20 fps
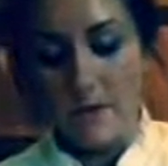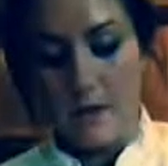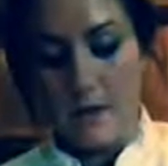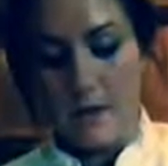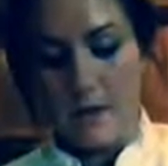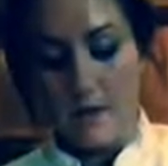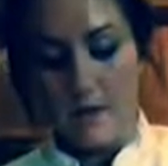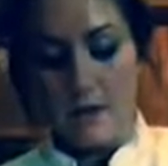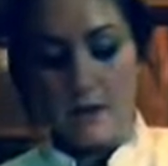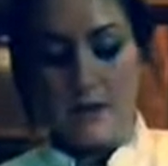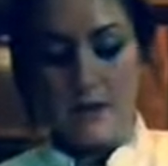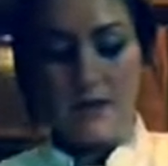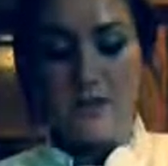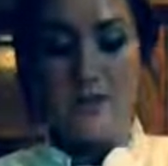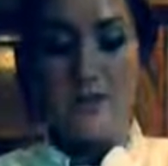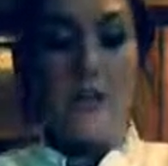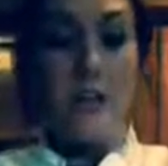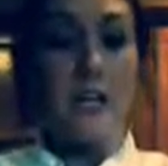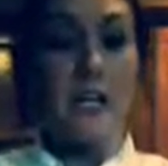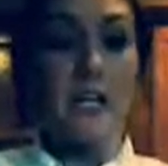there's a
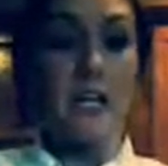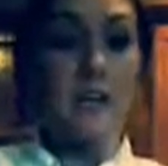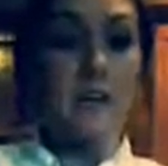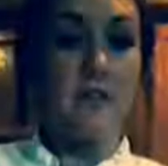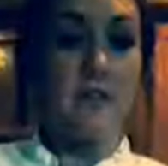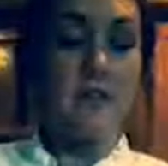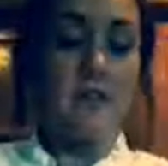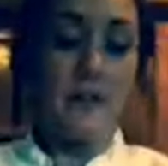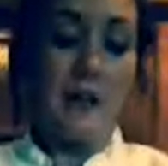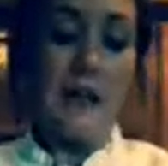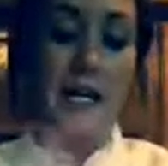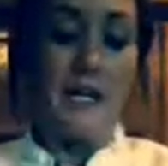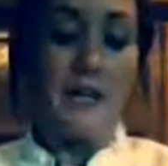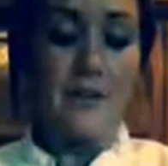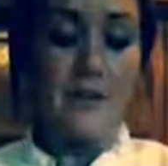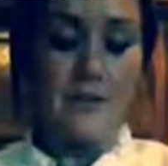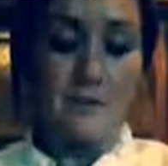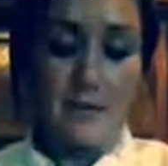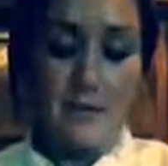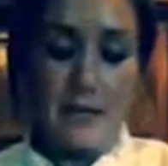variety
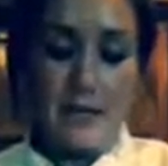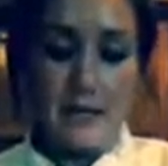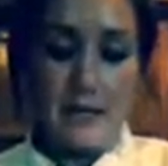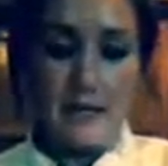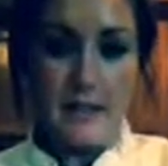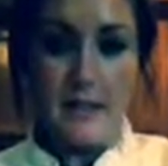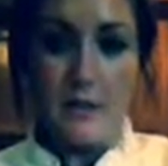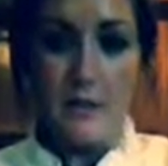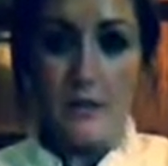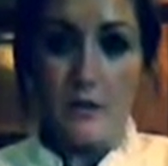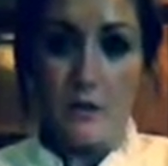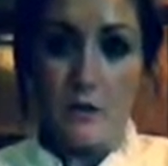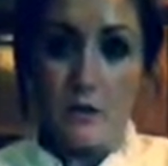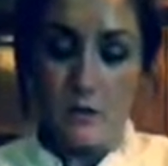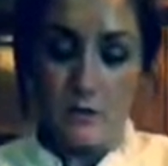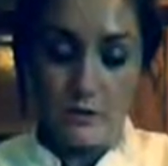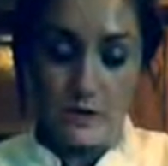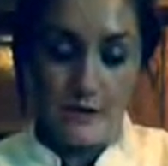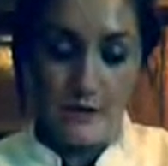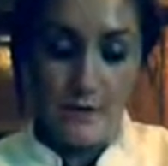of ways that you could hold
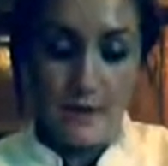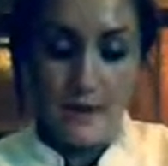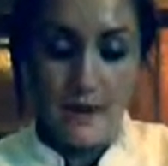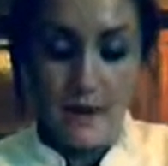it.